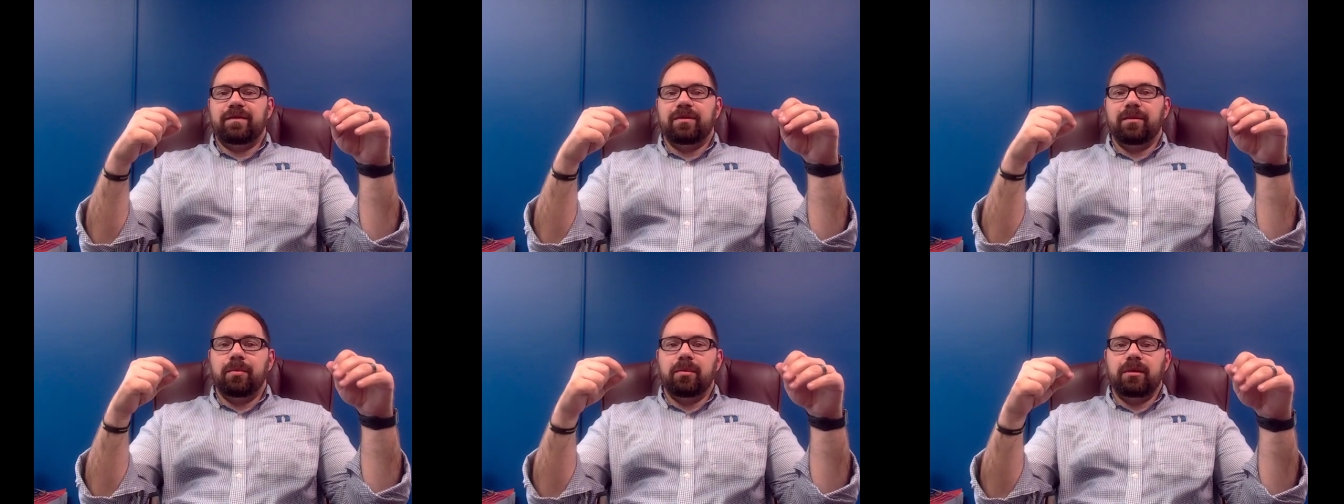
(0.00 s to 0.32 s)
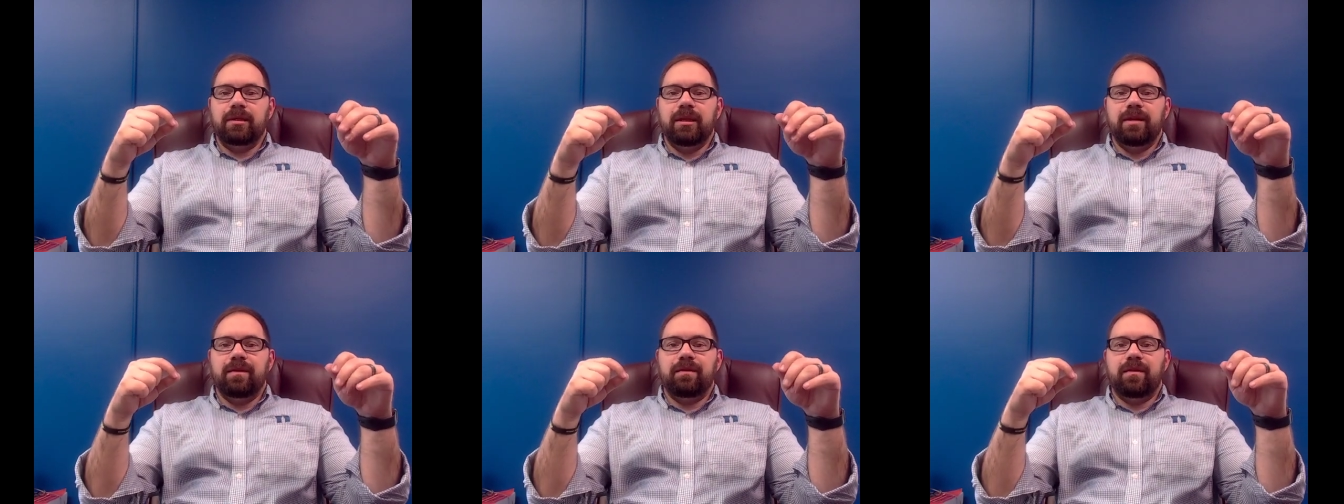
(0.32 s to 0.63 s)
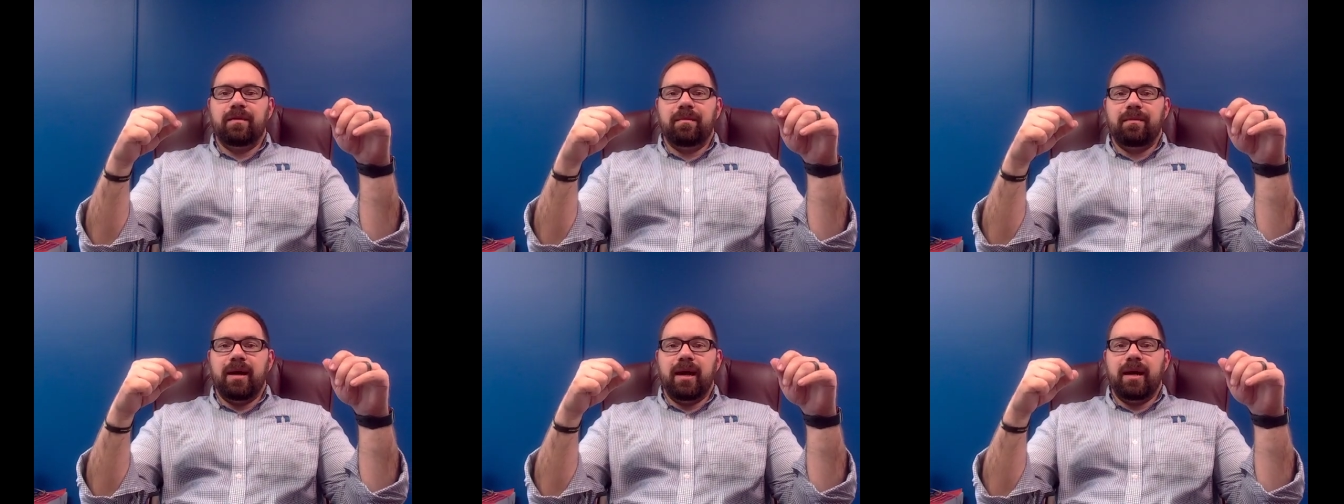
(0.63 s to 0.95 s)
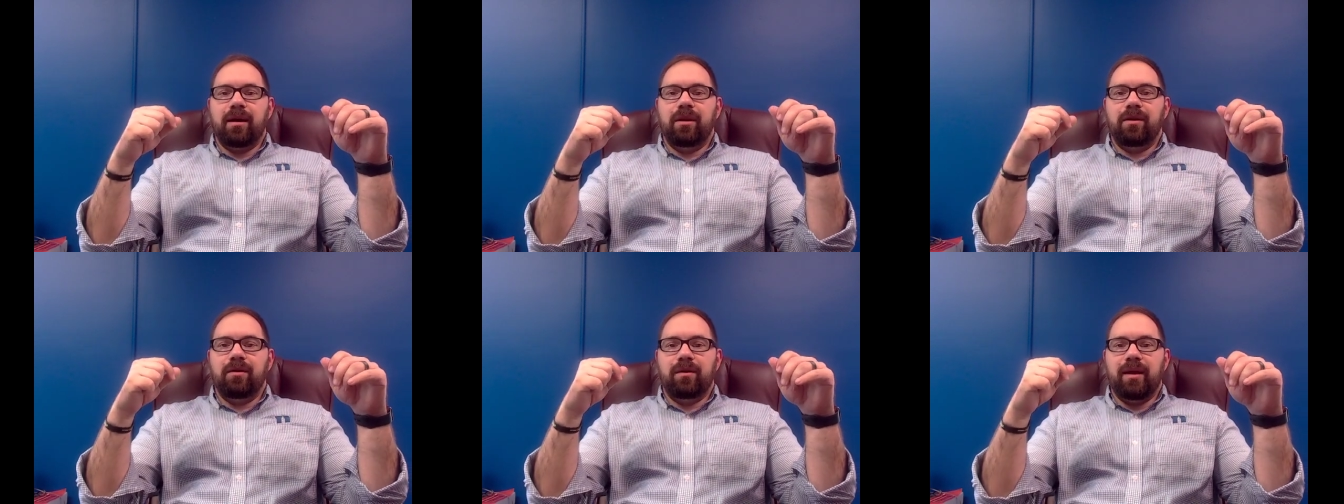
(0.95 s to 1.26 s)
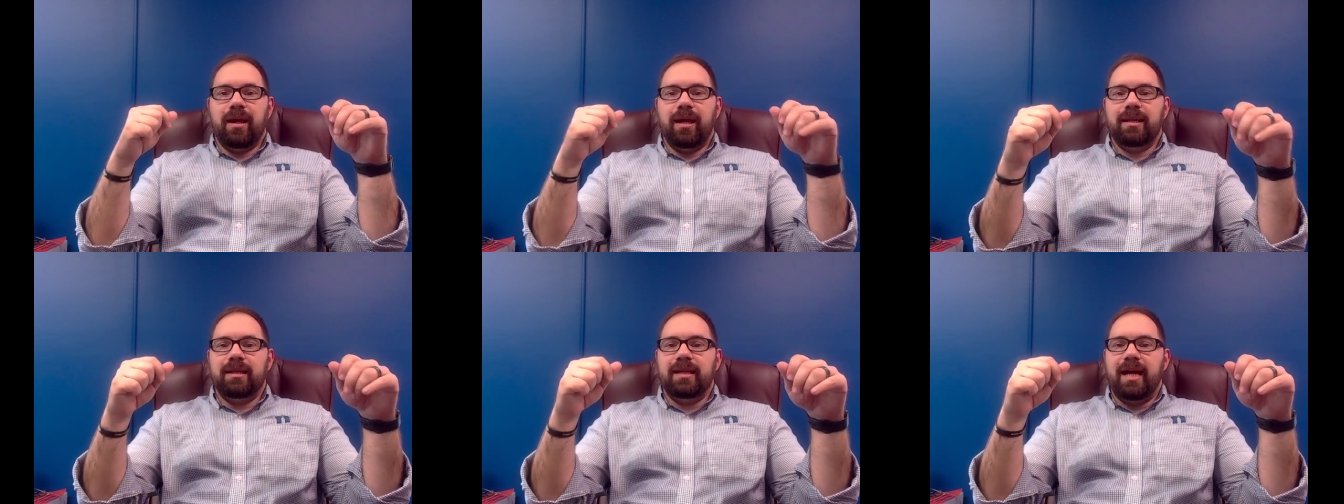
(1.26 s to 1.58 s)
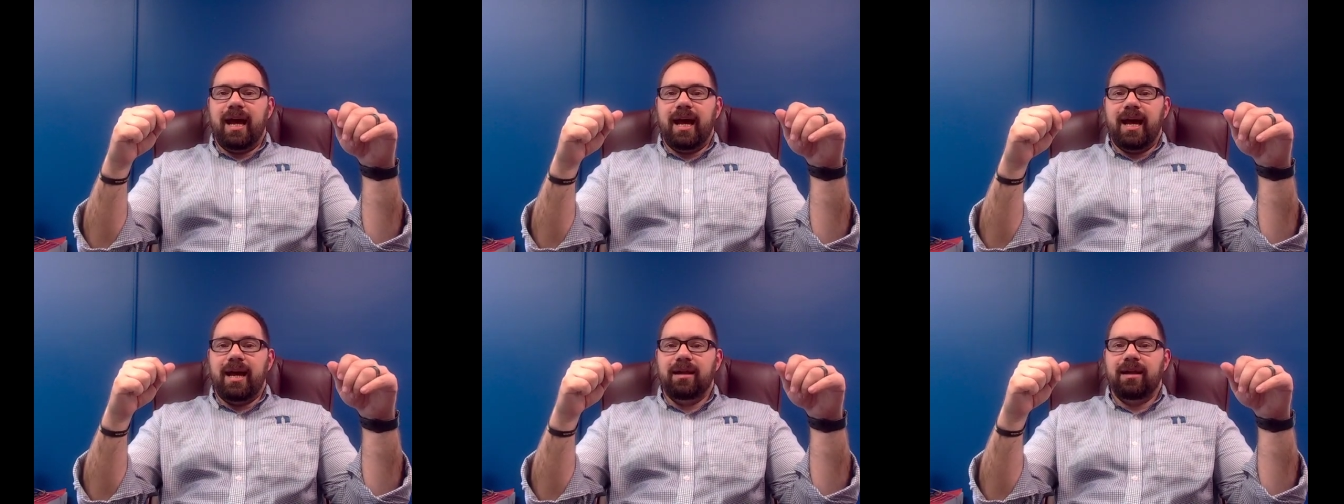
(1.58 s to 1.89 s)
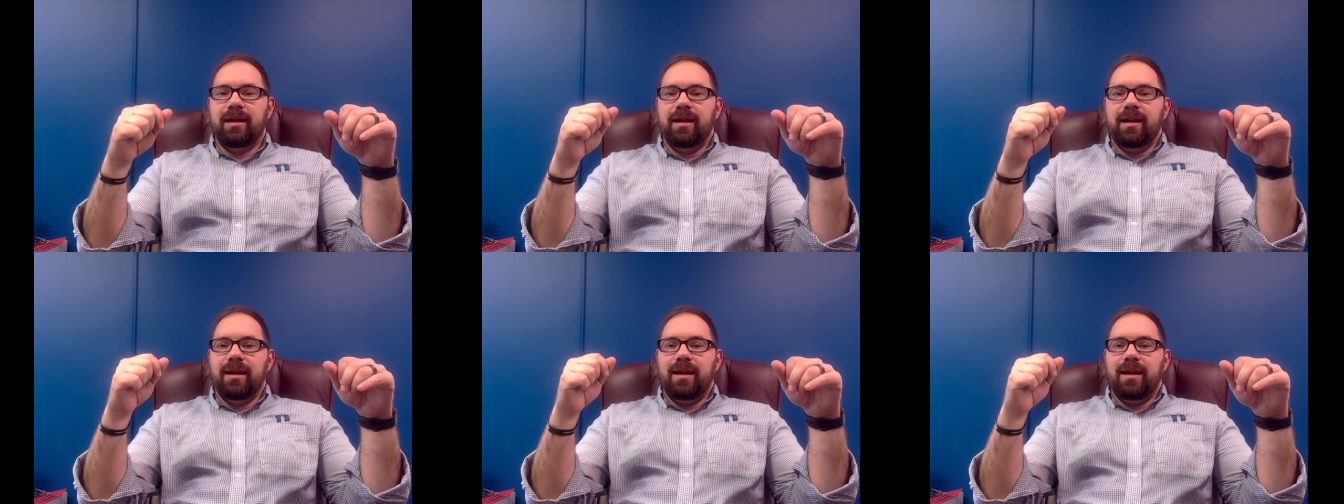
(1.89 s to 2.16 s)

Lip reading: to believe that my granddad